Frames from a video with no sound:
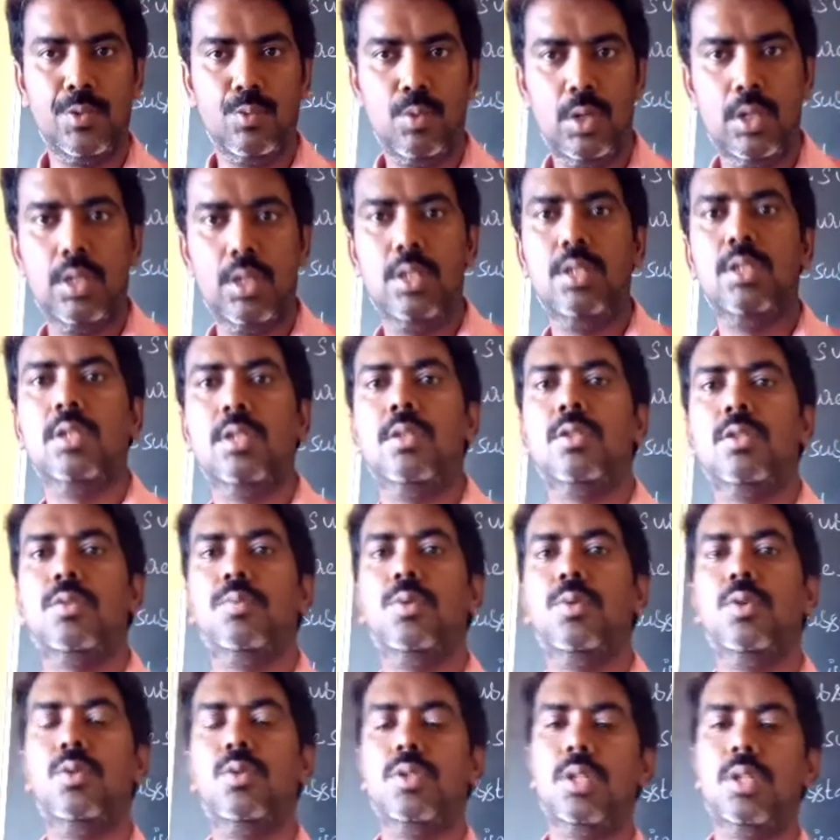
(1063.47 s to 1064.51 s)
Water is also
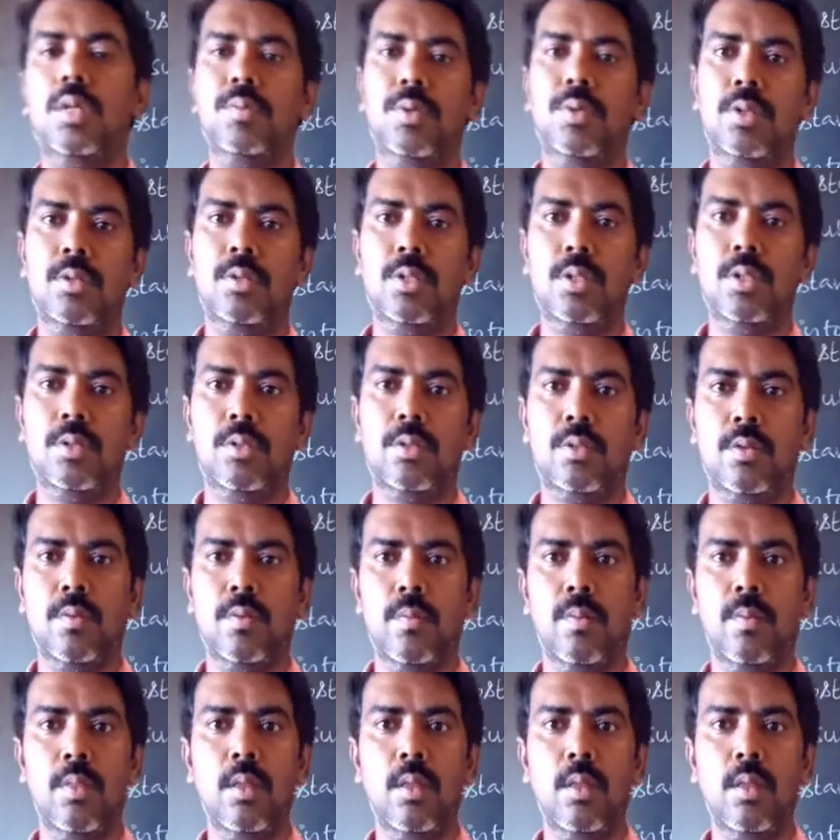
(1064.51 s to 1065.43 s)
pure substances.